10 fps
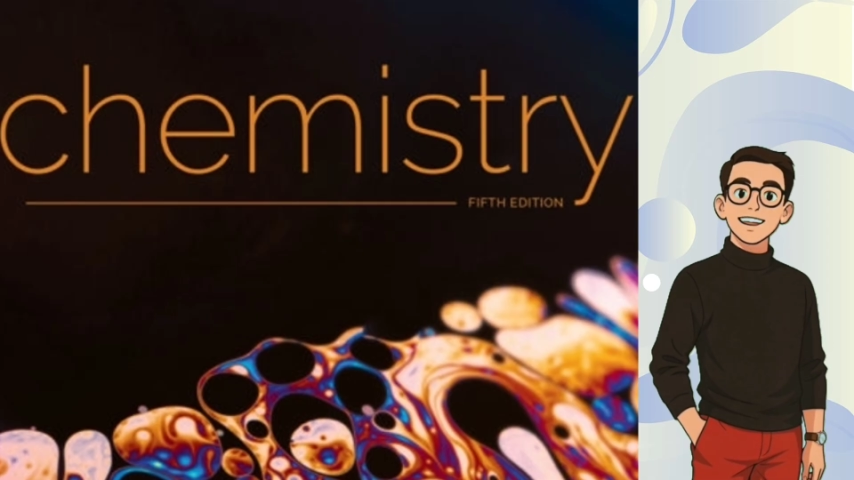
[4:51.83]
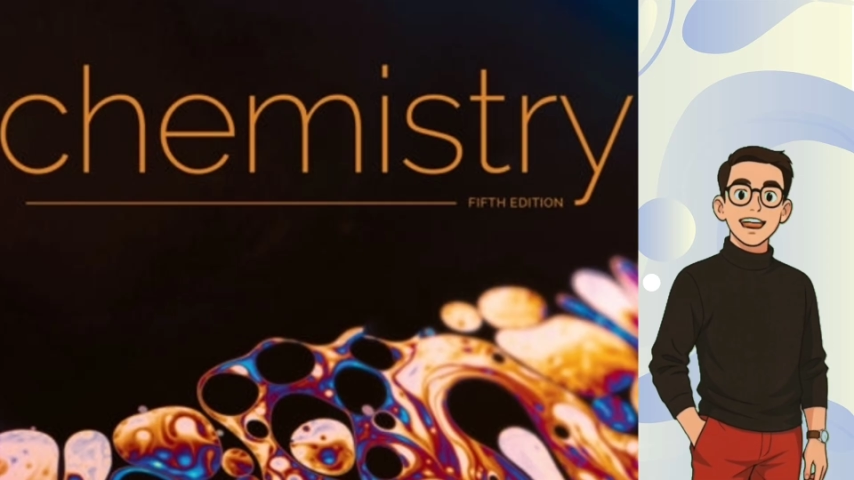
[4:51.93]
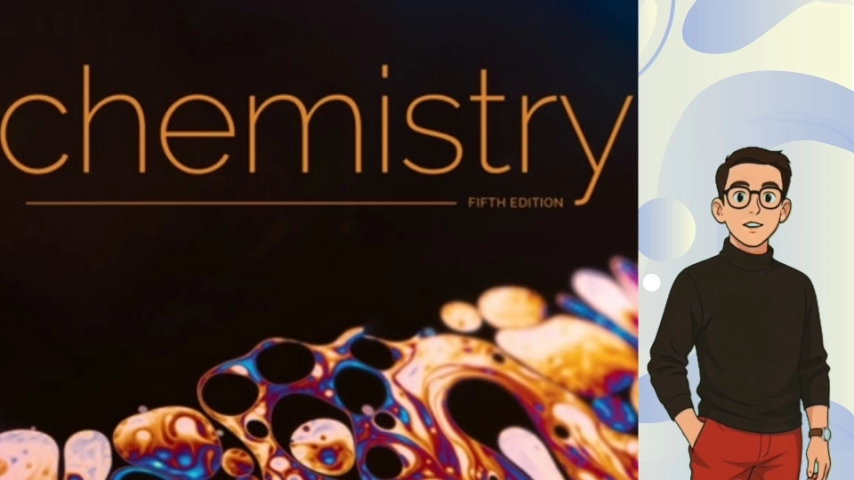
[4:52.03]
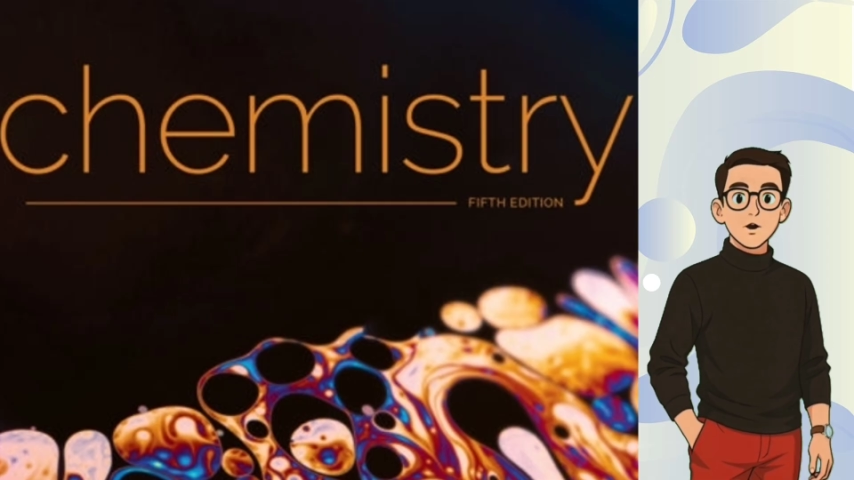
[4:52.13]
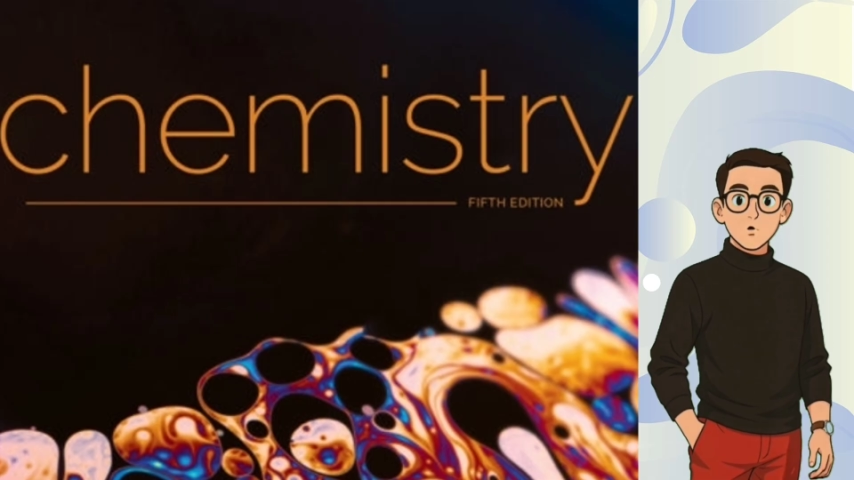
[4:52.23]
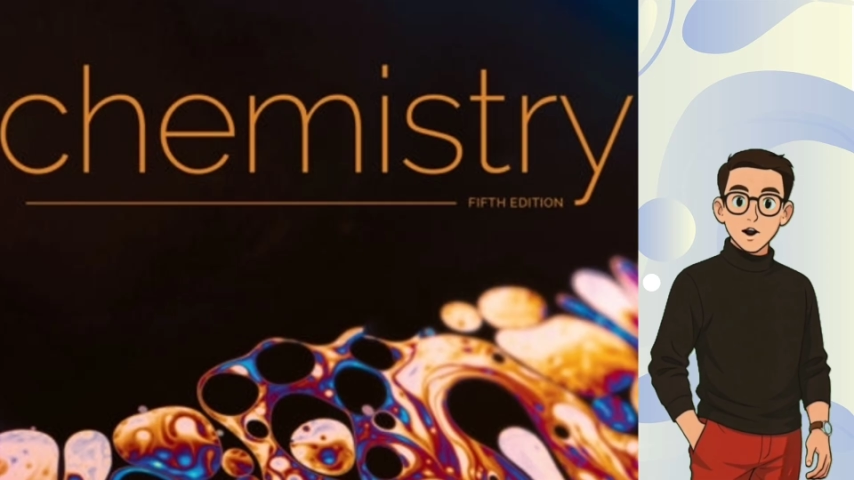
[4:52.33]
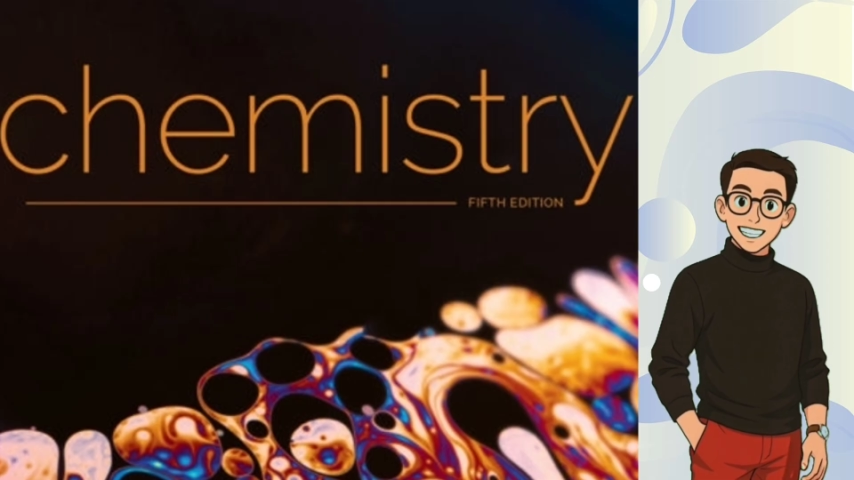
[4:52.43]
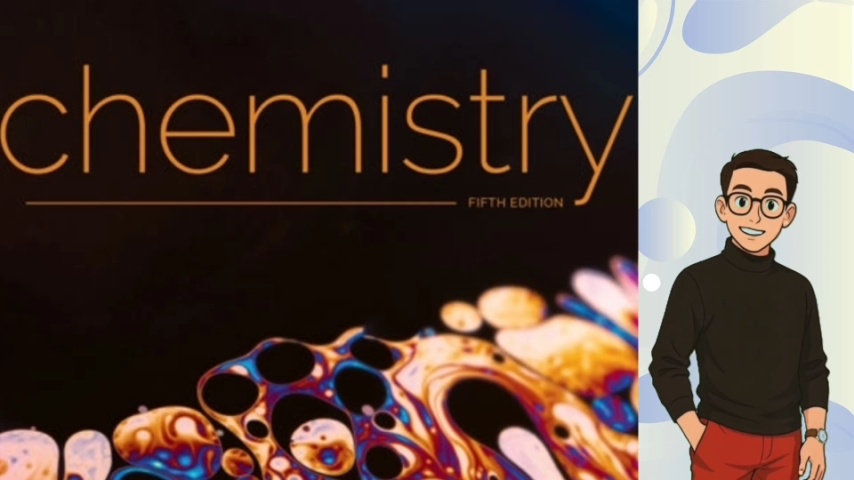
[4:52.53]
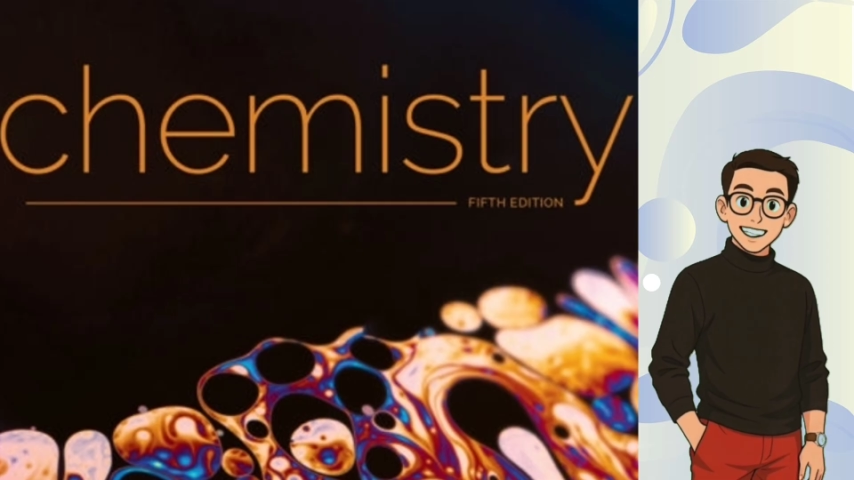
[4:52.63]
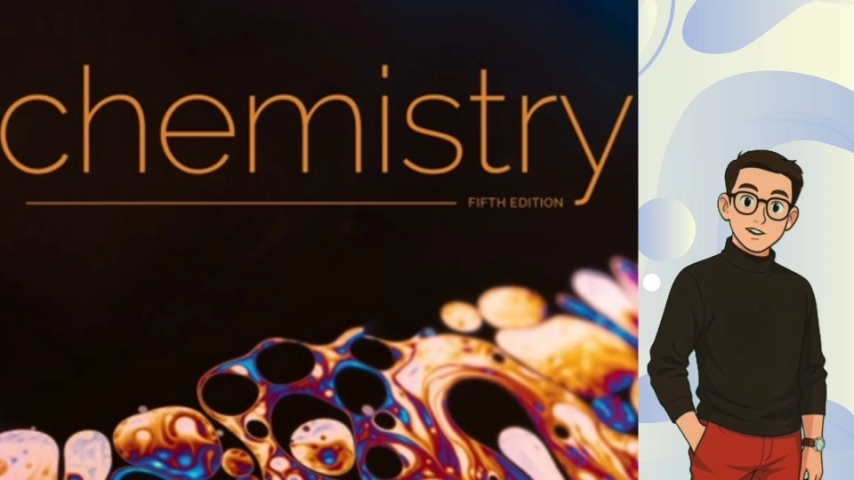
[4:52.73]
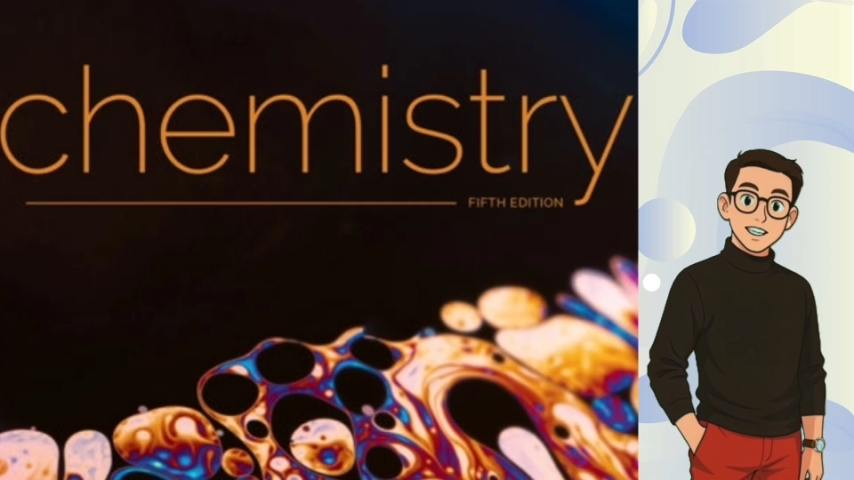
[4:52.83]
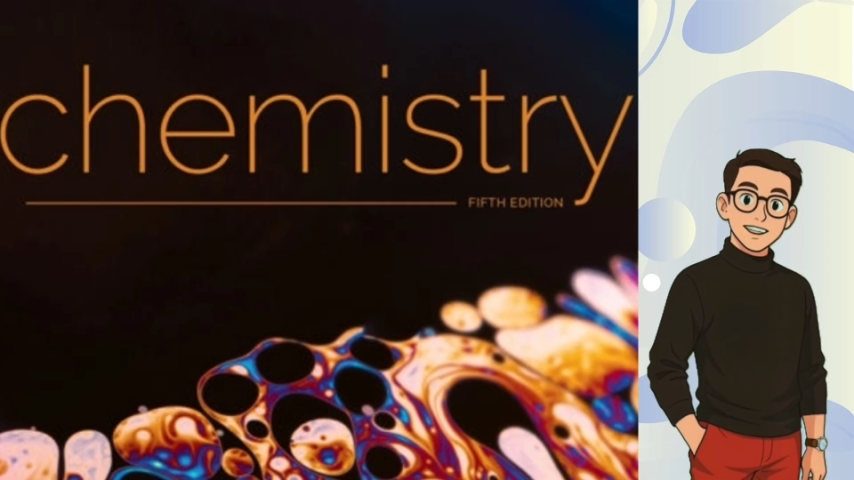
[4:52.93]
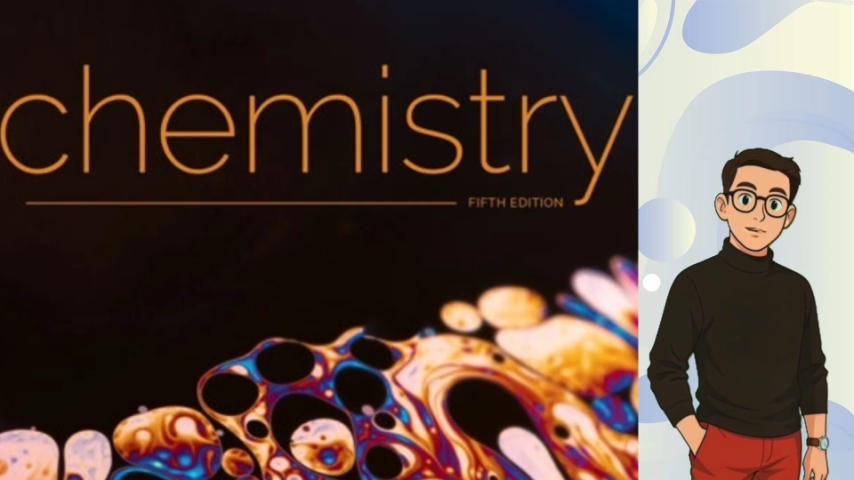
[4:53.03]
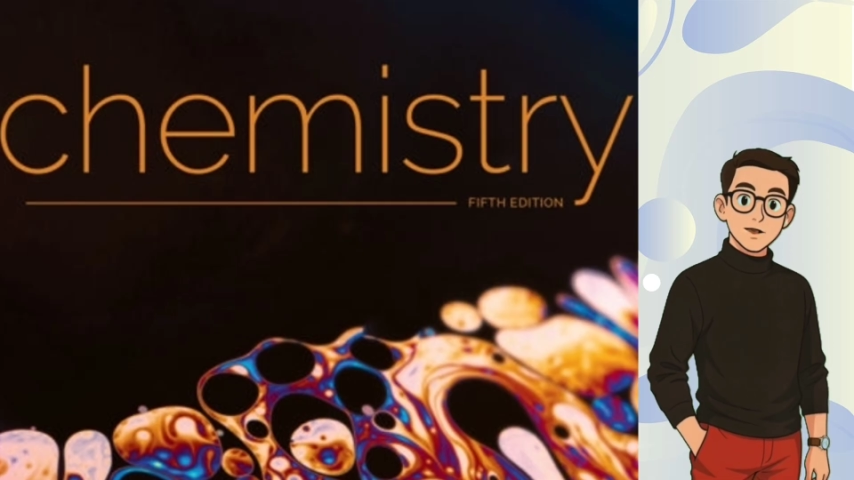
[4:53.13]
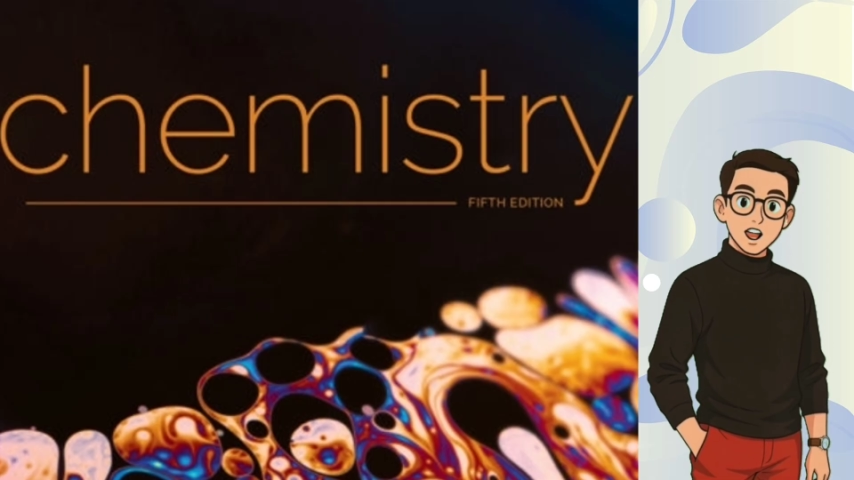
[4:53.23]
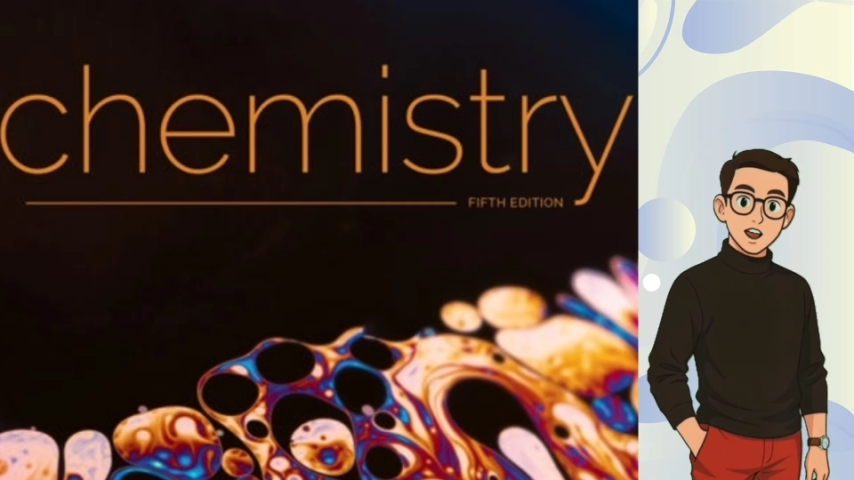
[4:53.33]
Therefore, the very